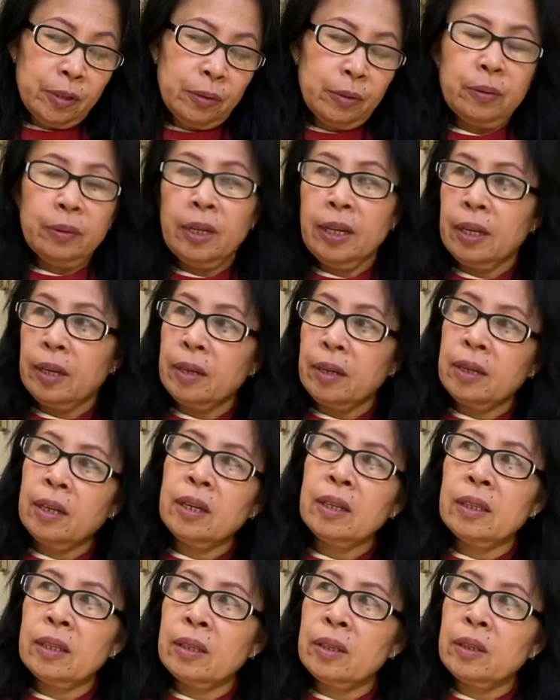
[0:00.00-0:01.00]
like
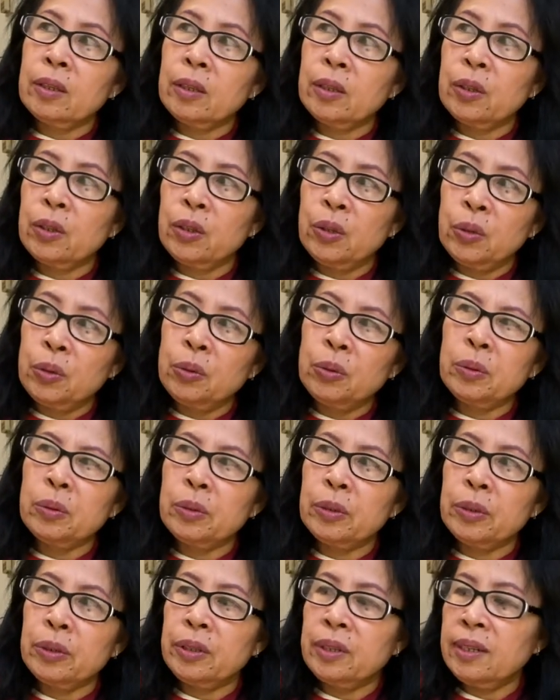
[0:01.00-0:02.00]
2
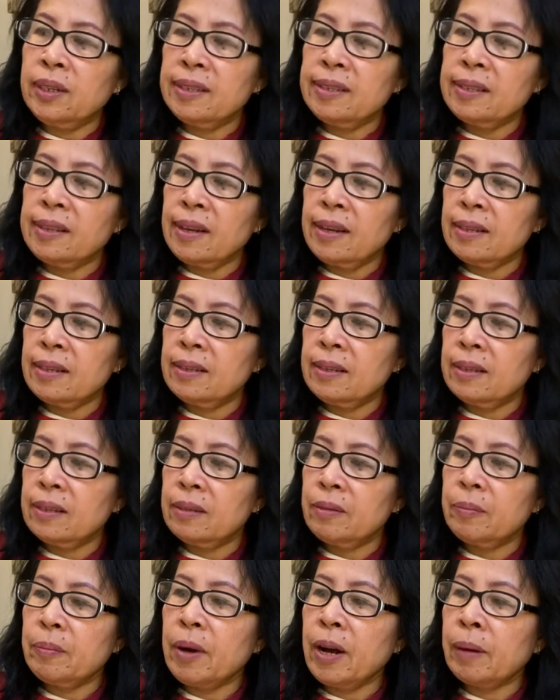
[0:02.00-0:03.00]
or 3 slices of
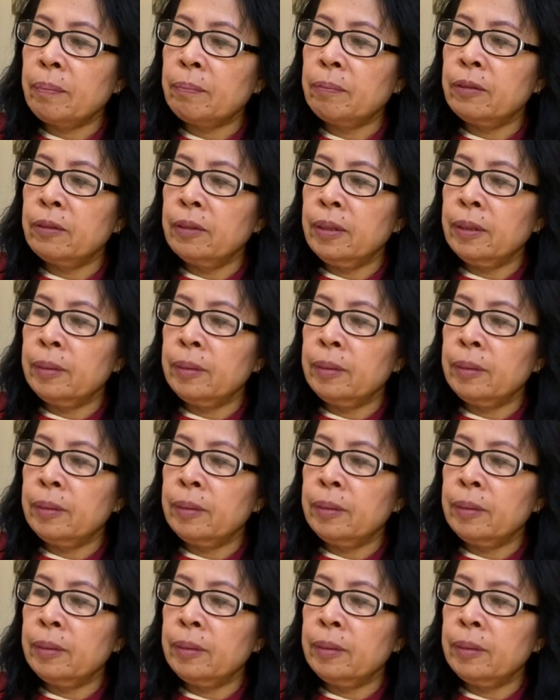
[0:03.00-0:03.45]
apple.